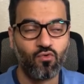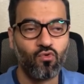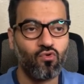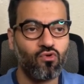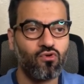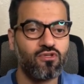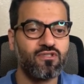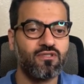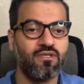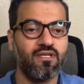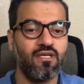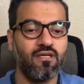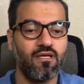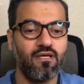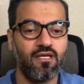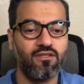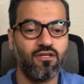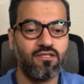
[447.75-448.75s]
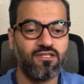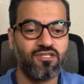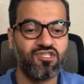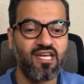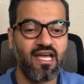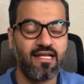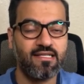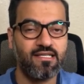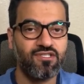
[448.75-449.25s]
Or another
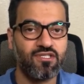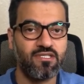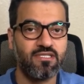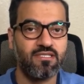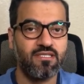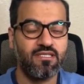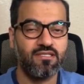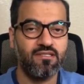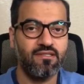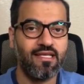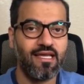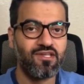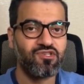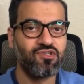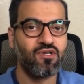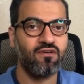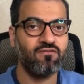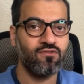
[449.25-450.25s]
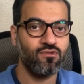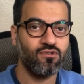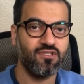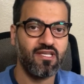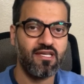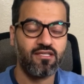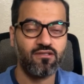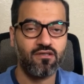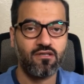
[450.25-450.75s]
challenge is the nature of your
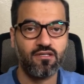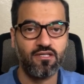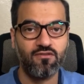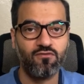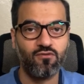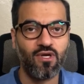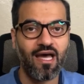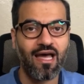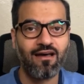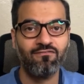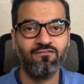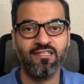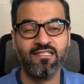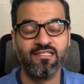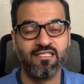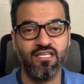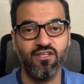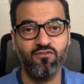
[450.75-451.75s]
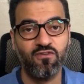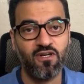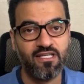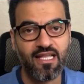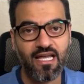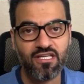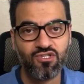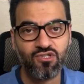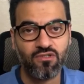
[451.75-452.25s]
data. If you have, let's say,
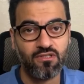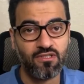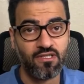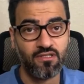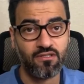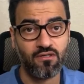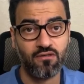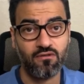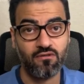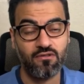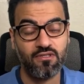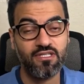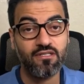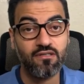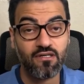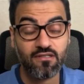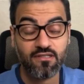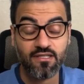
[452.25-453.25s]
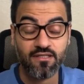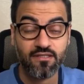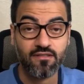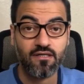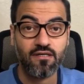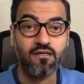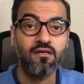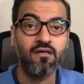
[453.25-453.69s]
financial data or legal data,